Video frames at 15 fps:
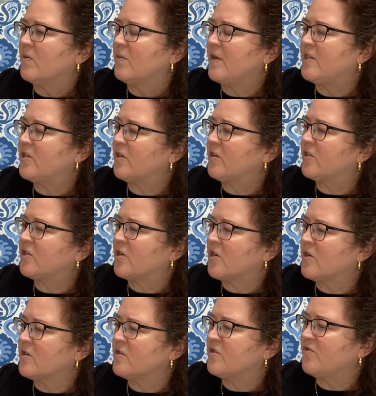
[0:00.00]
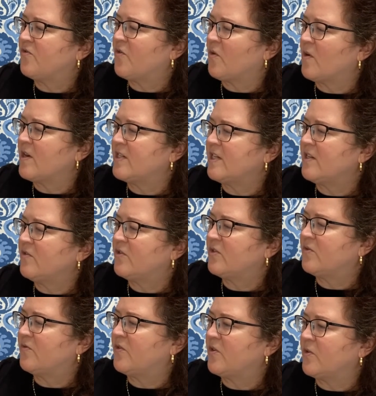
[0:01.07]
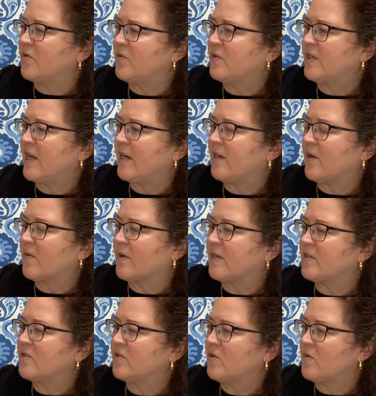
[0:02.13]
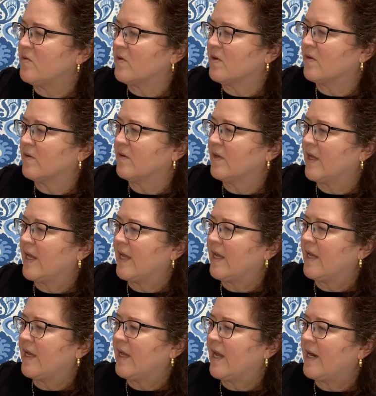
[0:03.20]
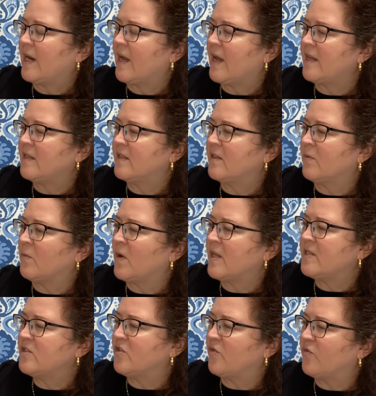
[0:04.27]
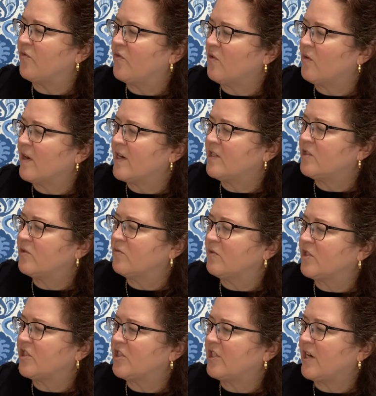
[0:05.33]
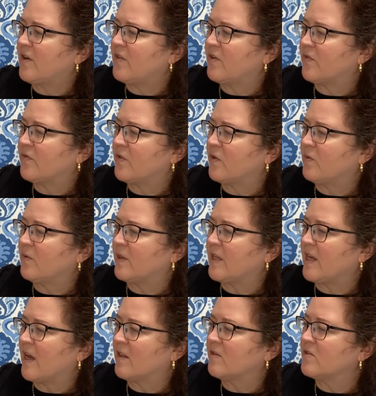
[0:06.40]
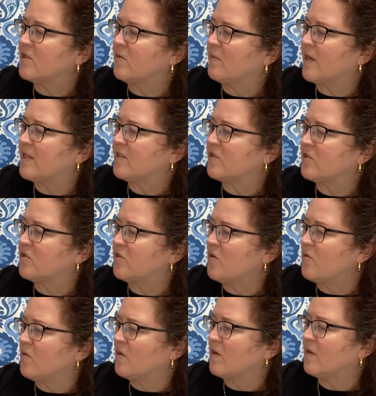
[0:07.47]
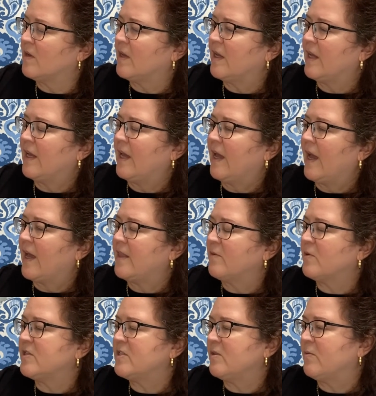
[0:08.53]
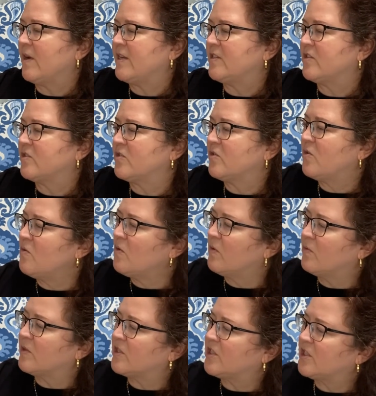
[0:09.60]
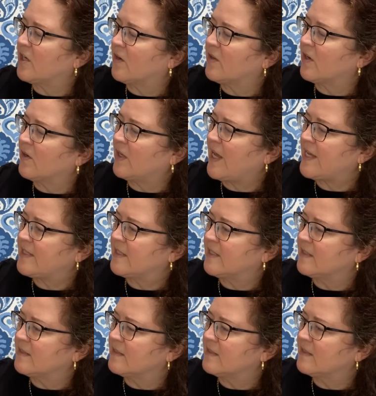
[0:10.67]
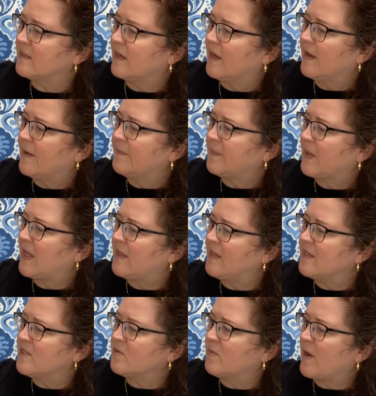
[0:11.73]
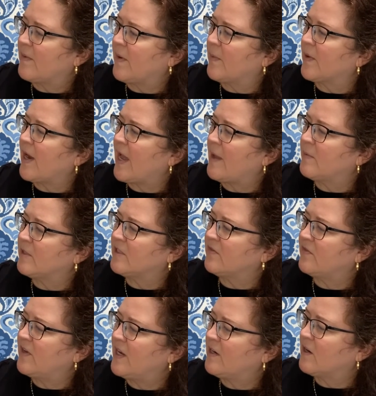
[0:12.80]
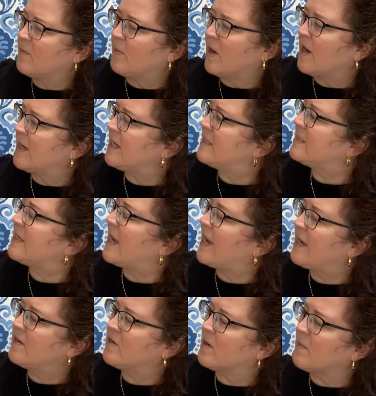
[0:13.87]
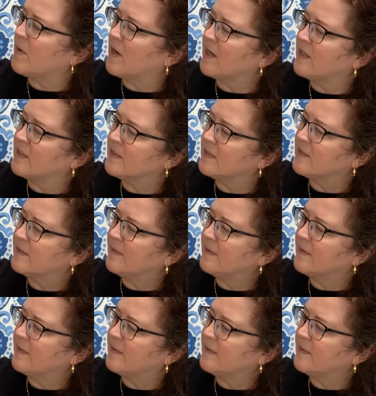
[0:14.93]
We took turns foraging food and going to school. At night, the ones who foraged would share their food with the others who went to school, and the ones who went to school would share their lessons. In this way, we were able to feed our bodies and our minds.